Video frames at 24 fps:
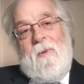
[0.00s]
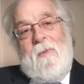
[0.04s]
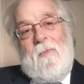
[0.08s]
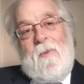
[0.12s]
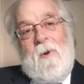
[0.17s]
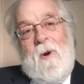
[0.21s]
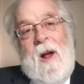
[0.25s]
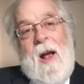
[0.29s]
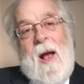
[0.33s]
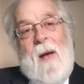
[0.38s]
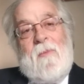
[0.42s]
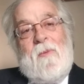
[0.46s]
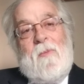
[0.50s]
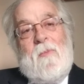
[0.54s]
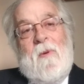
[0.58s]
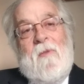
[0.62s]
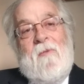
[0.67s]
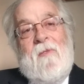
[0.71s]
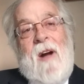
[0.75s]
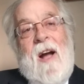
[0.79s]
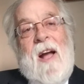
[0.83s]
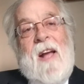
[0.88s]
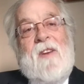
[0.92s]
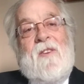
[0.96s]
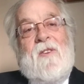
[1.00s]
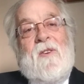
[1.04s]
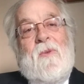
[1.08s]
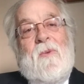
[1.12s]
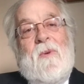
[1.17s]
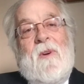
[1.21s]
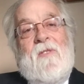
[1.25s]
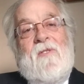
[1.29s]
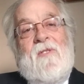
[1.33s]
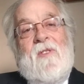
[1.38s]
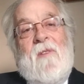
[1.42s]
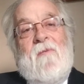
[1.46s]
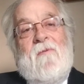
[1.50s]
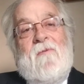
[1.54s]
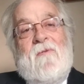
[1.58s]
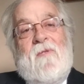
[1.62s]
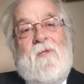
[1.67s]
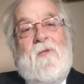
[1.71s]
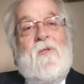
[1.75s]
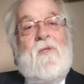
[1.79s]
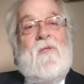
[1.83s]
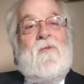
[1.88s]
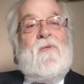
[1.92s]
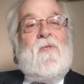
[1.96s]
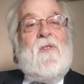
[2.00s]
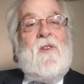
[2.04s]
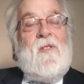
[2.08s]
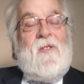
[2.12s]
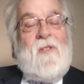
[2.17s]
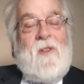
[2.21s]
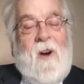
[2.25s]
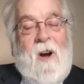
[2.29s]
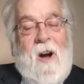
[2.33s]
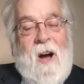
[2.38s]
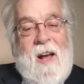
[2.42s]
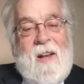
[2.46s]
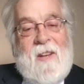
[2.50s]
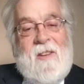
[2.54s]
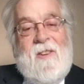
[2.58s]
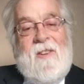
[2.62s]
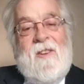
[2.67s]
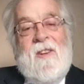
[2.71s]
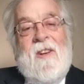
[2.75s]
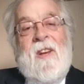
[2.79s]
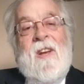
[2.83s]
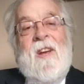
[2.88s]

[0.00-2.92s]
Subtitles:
perhaps provide you with some food for thought